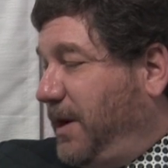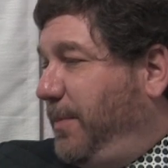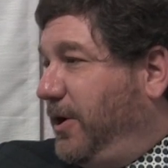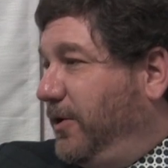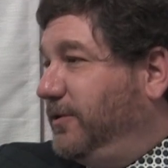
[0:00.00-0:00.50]

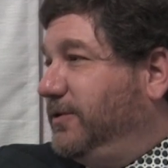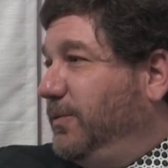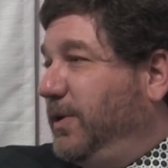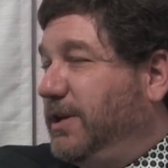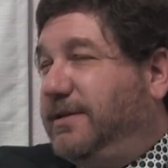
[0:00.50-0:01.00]
because
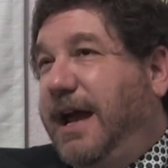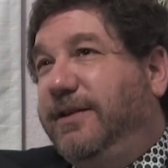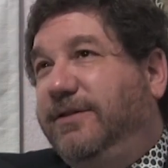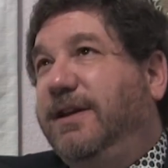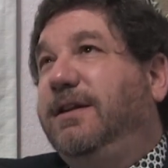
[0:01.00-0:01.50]
when you
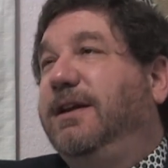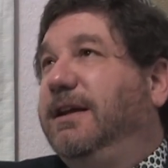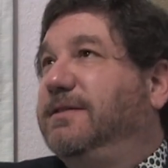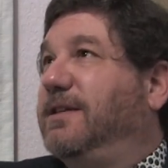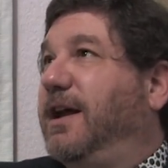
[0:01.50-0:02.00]
taste it,
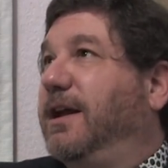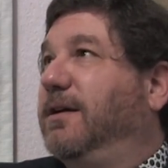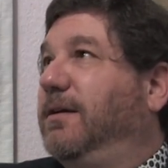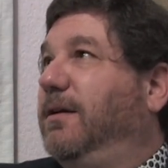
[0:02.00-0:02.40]
it's like,